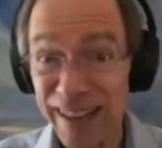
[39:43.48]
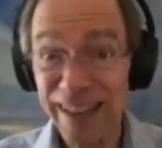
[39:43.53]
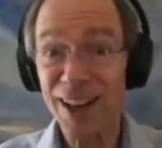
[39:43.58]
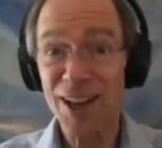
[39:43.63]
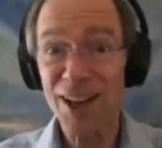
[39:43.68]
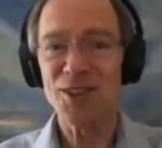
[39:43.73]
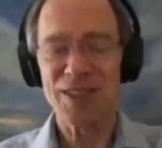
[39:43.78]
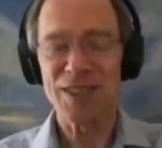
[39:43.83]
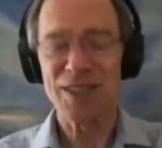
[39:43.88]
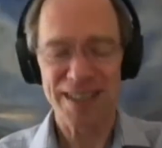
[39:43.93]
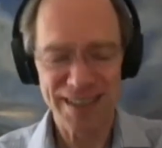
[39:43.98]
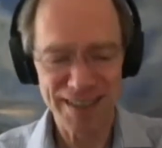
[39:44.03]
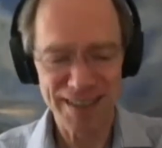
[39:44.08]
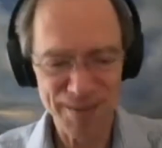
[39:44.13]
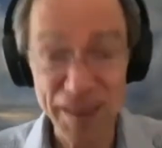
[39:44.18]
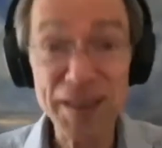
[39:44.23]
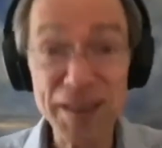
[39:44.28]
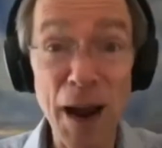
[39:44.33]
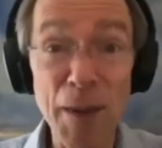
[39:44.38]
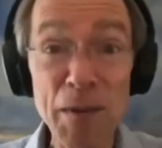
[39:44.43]
really close
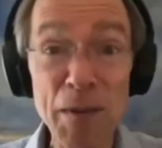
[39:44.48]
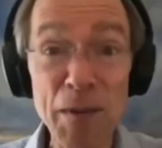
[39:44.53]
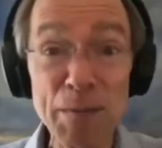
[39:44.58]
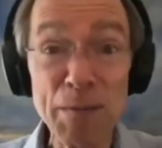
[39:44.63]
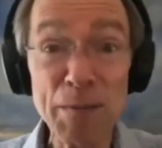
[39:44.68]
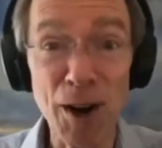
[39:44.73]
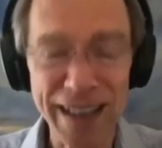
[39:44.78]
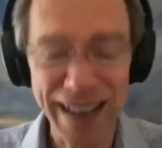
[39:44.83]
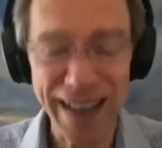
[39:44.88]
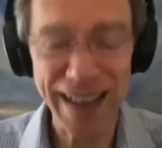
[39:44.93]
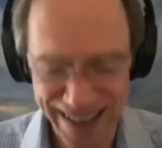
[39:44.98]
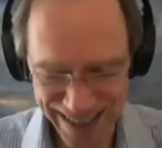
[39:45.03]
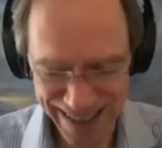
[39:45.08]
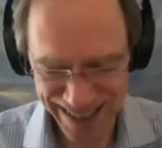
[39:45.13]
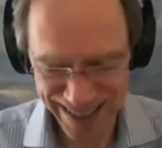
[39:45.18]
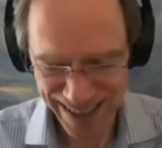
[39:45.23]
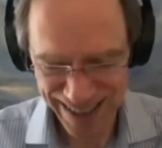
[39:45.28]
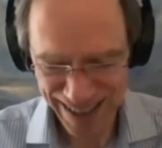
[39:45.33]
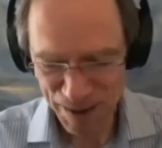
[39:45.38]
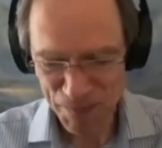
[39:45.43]
by the time this
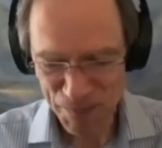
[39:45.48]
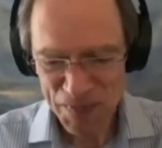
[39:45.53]
broadcasts.